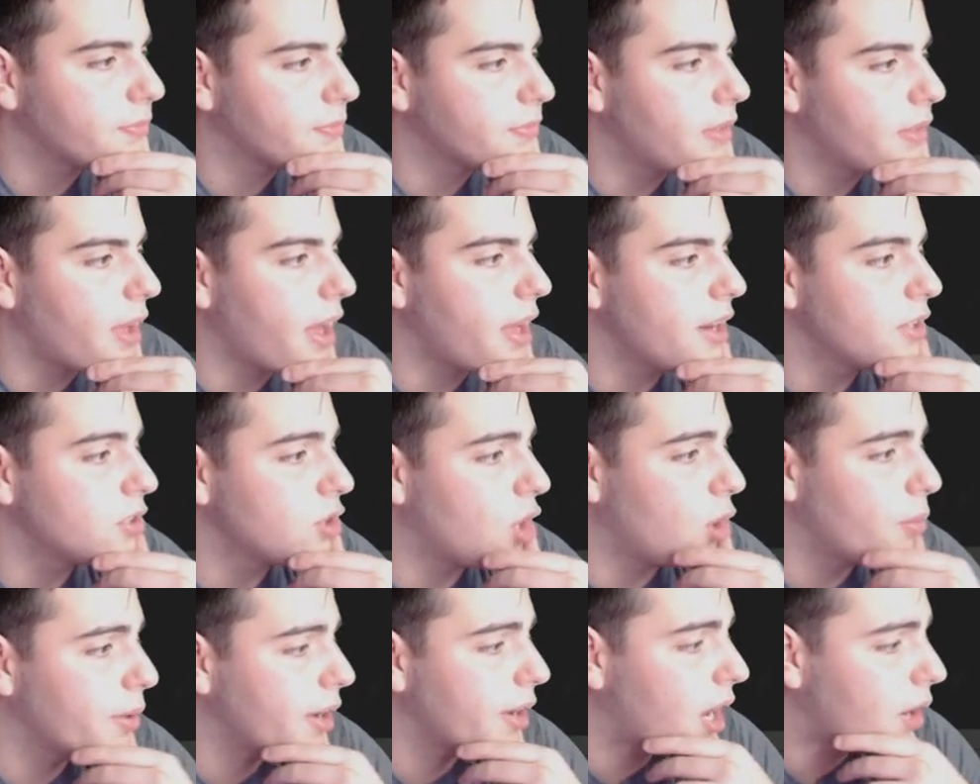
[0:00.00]
that is
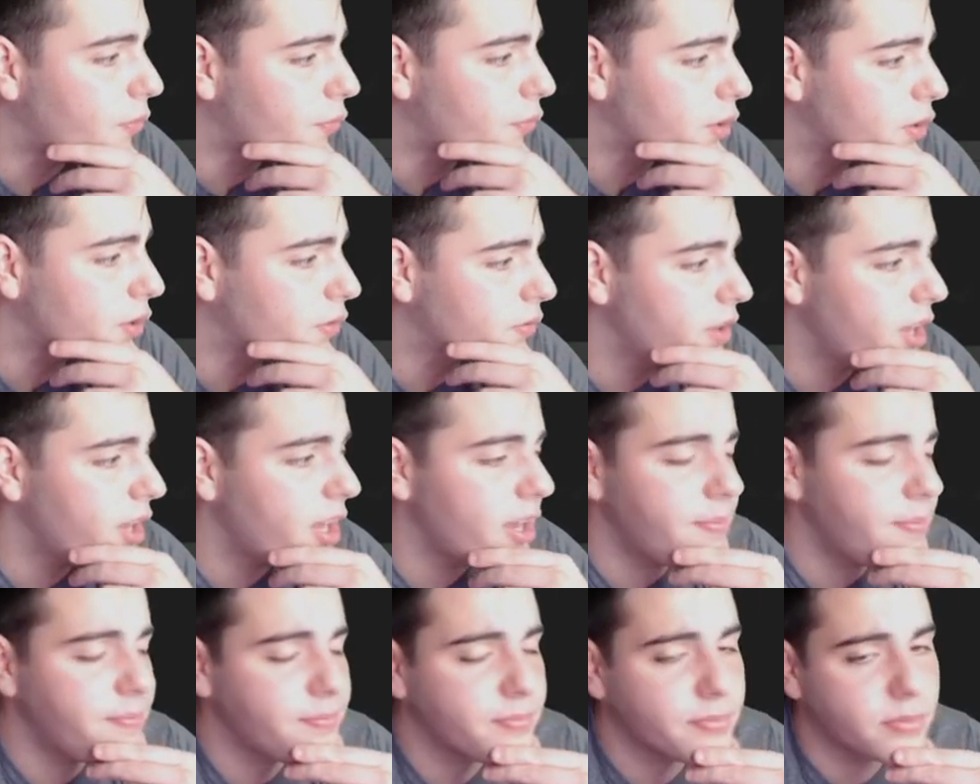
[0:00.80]
all we got for the
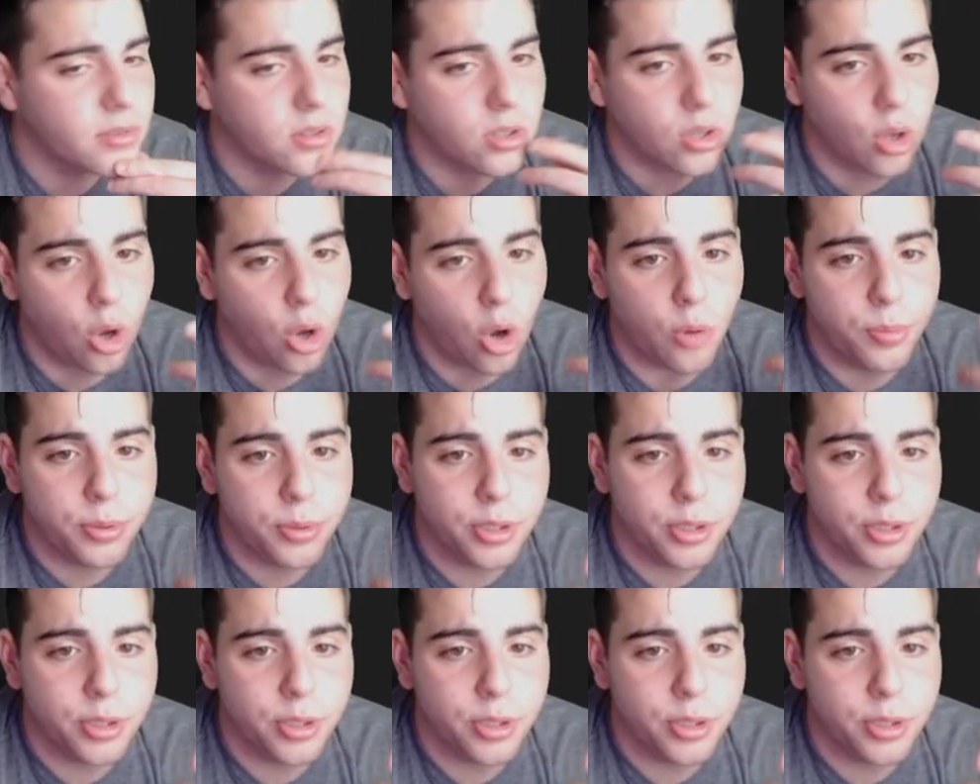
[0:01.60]
vid. Hope